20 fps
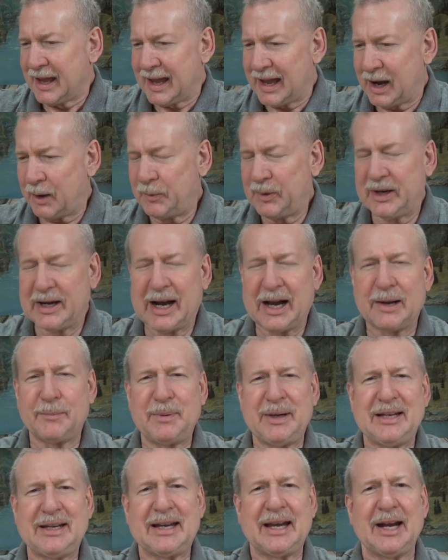And we've got to
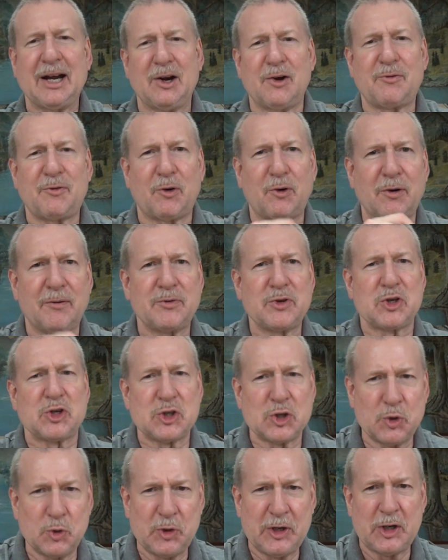be careful of
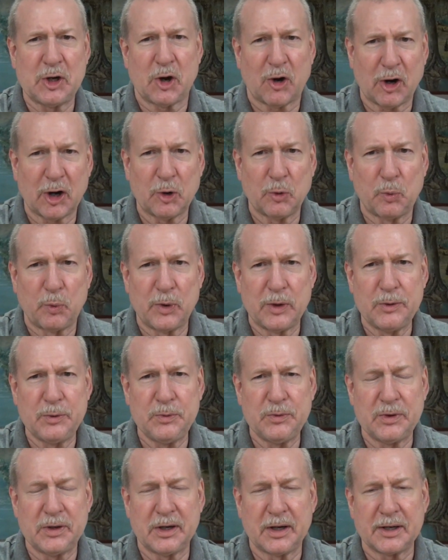shooting our
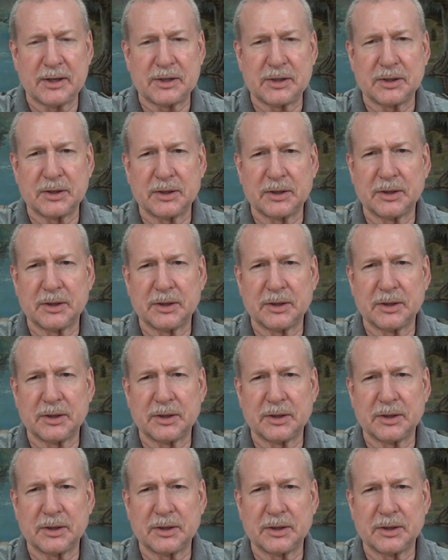wounded.